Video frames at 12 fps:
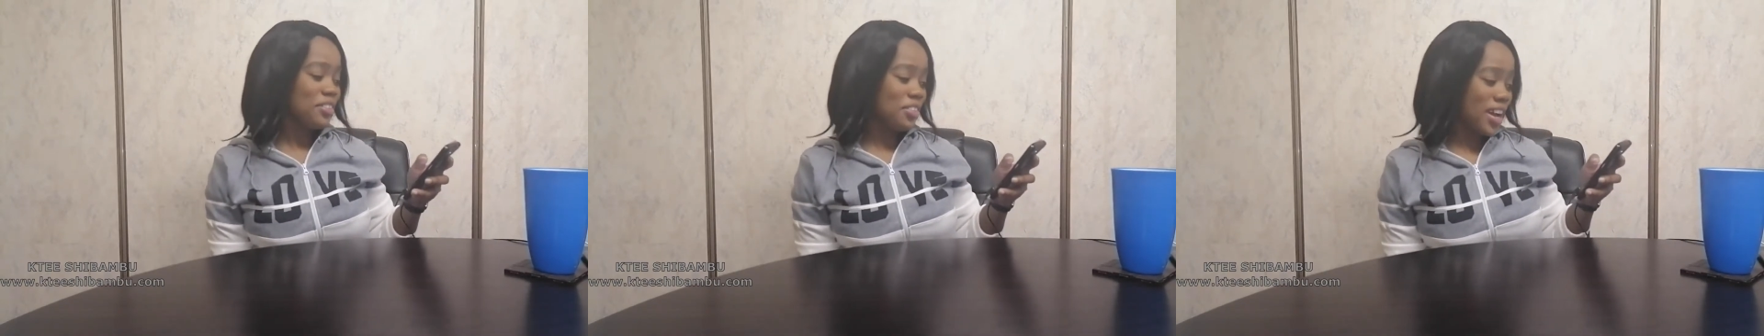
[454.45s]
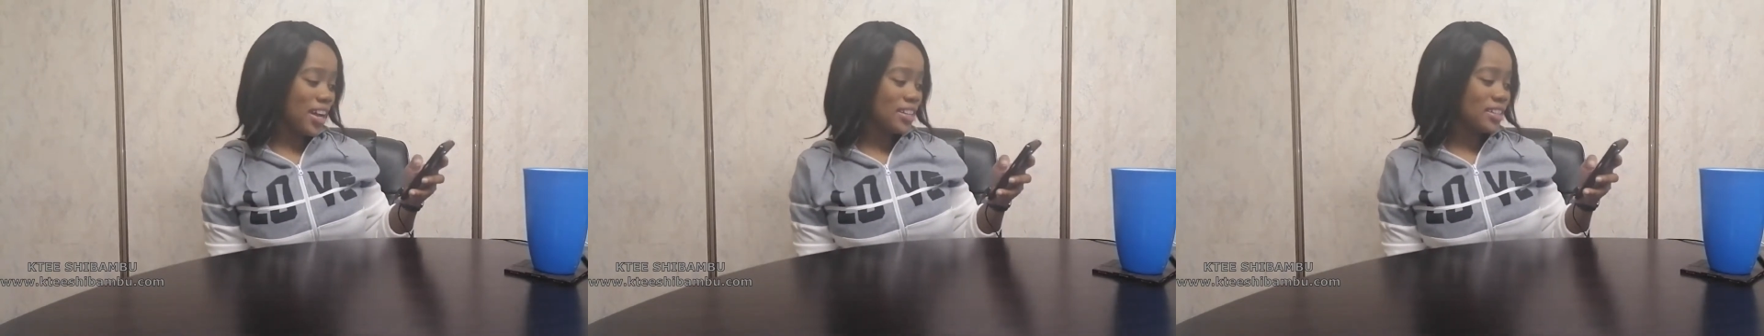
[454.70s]

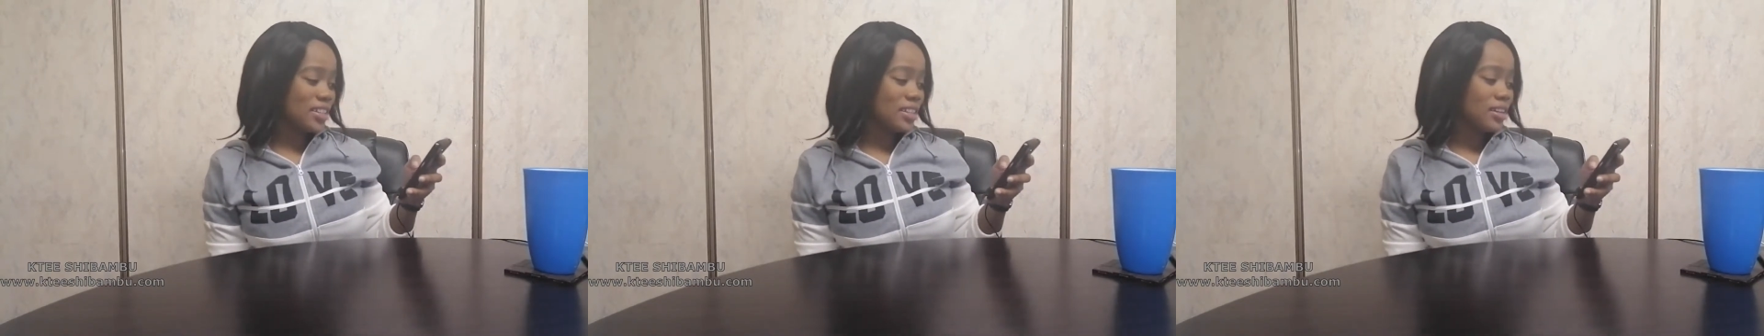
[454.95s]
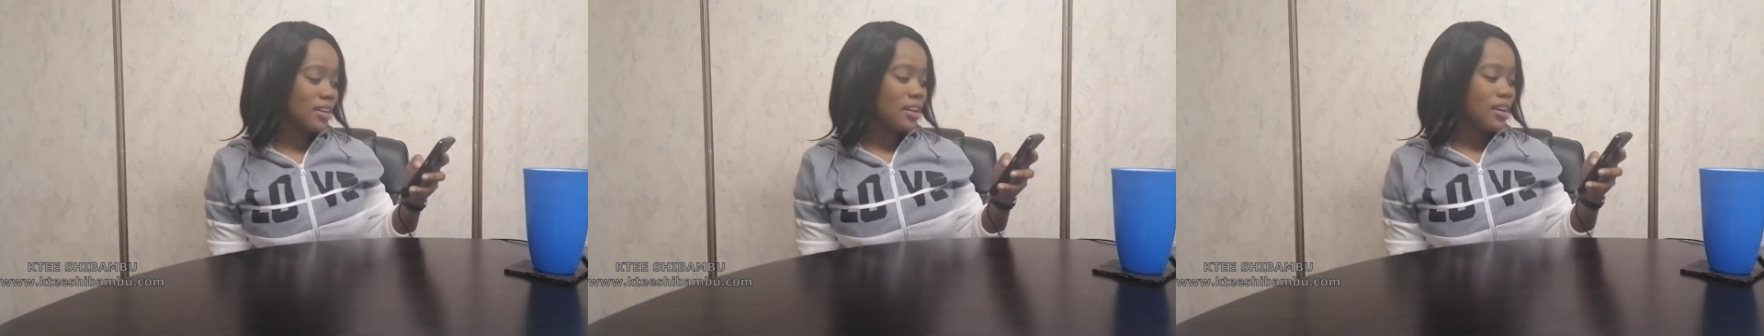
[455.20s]

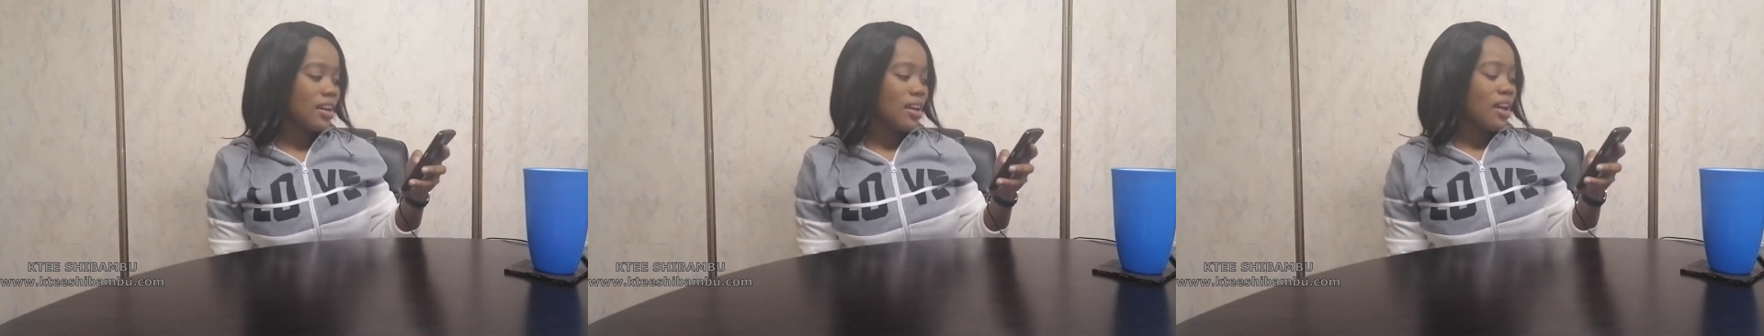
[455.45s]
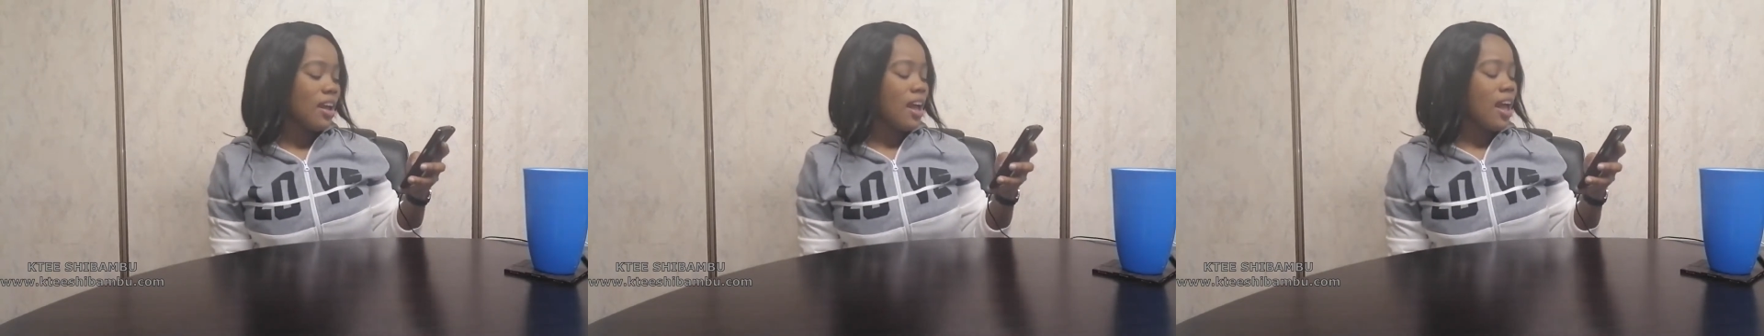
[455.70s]
Right?
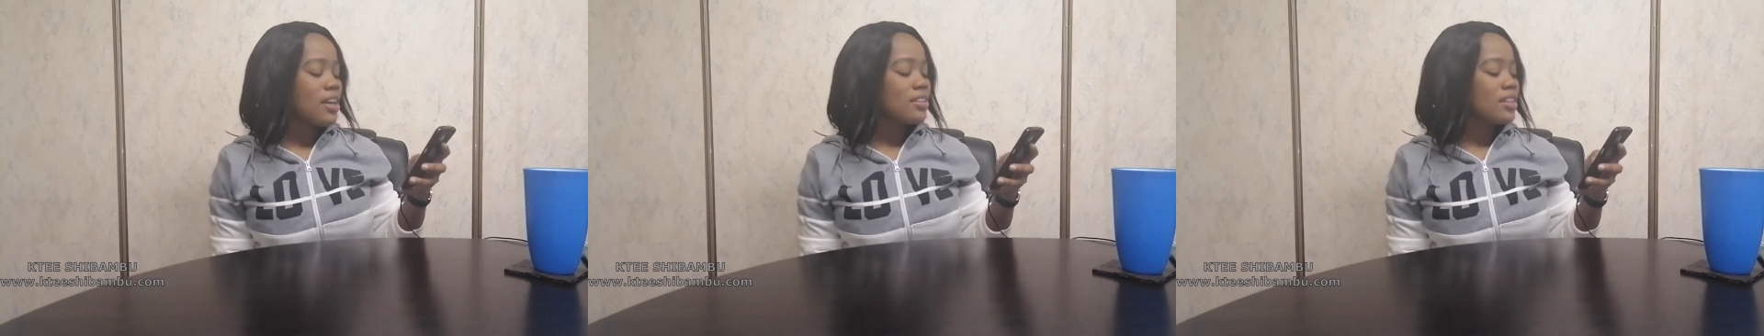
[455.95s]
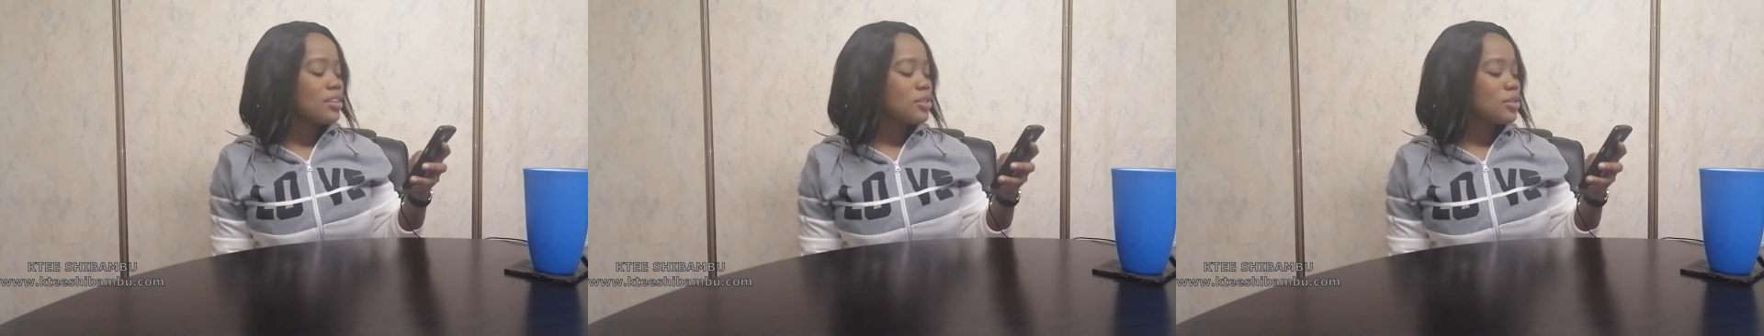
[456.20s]

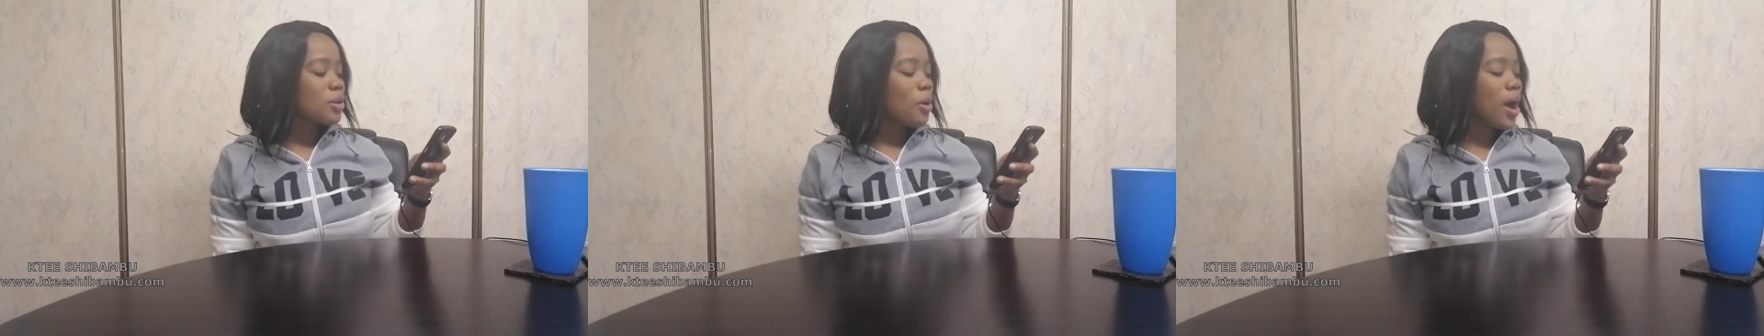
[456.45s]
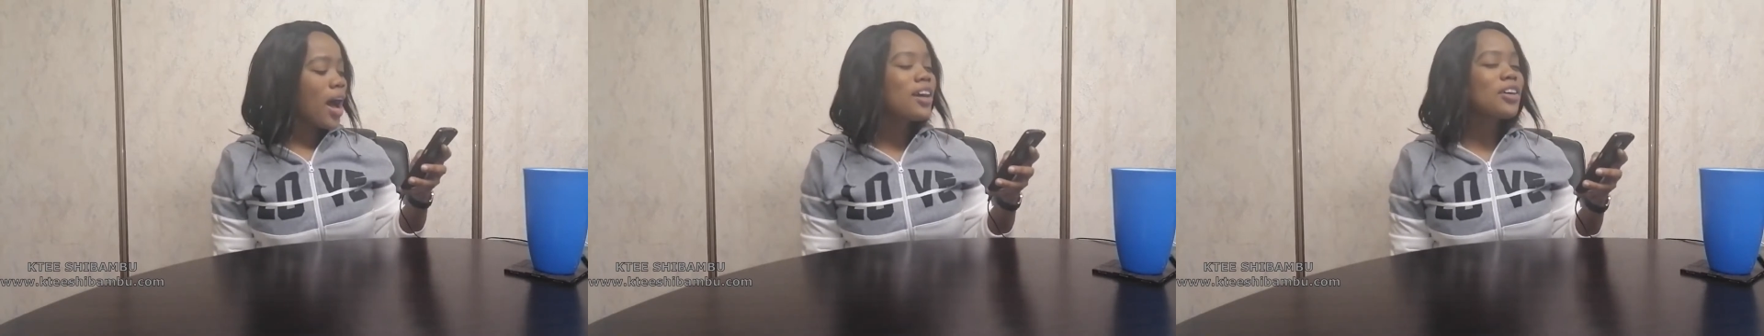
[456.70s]
And then
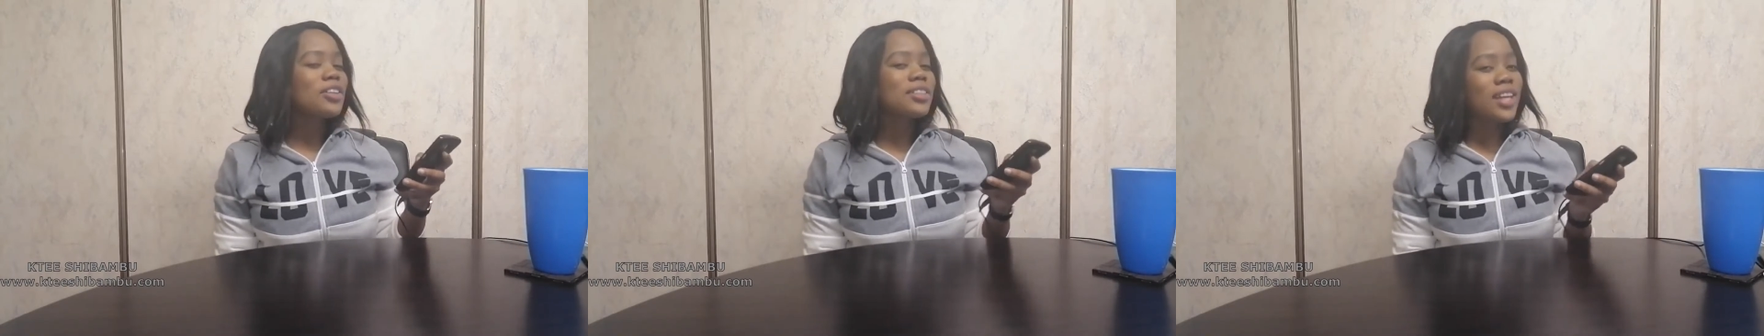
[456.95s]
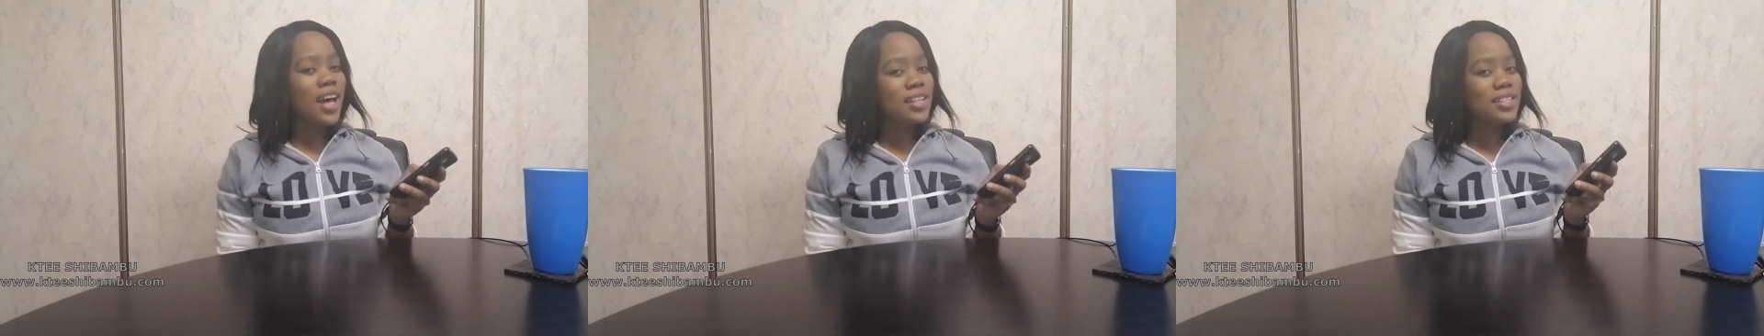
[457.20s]
so I
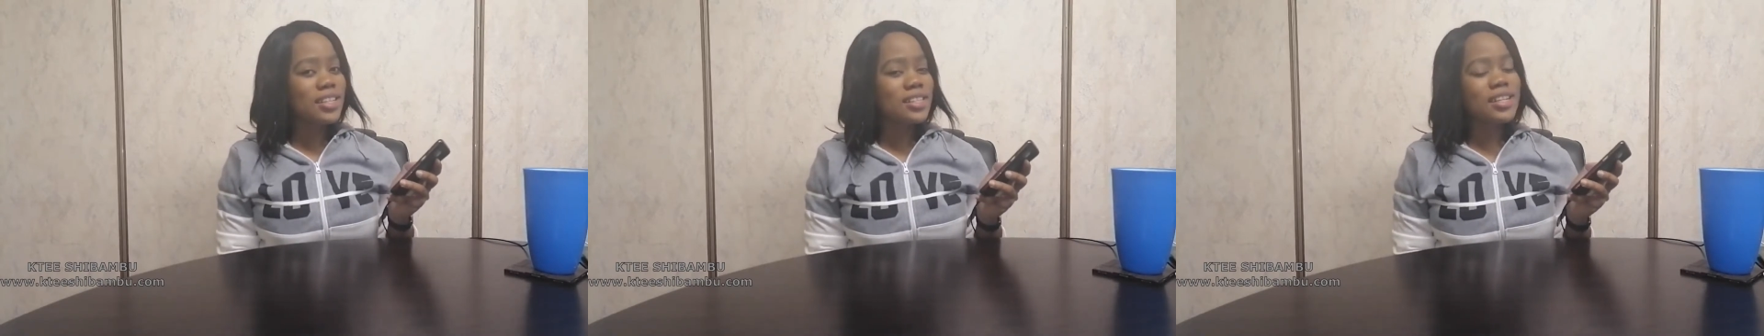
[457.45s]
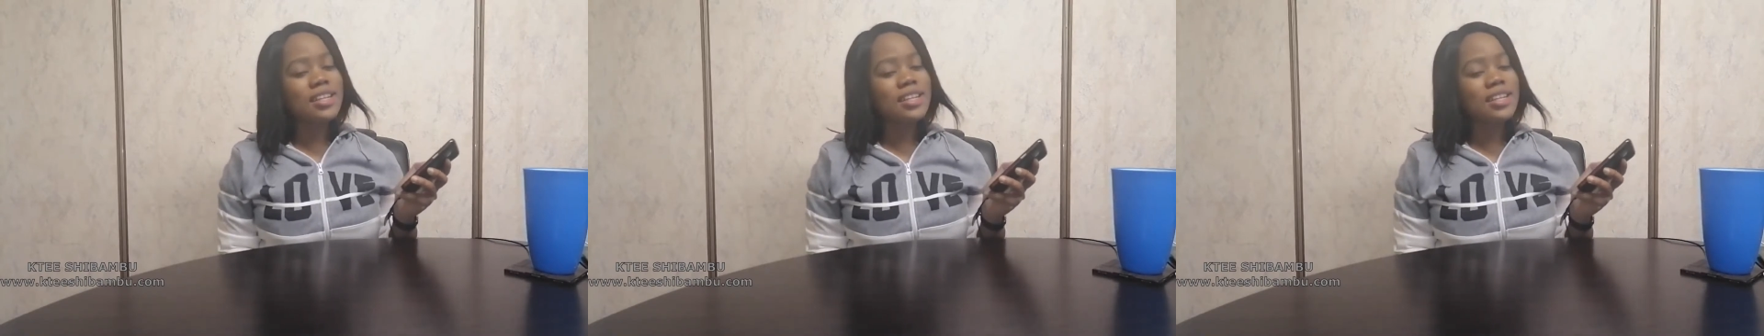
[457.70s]
got the answers,